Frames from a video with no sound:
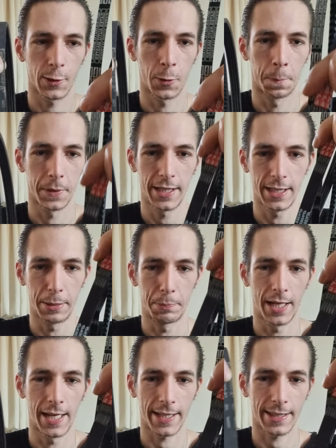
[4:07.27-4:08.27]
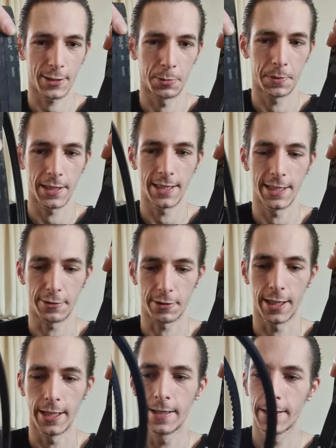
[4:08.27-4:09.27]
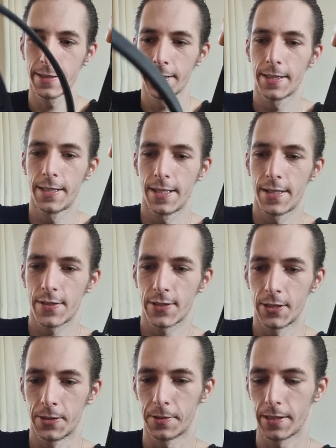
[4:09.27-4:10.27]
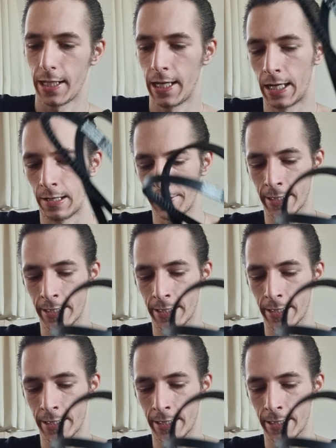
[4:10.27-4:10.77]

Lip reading: Completely black, completely gray. So, yeah,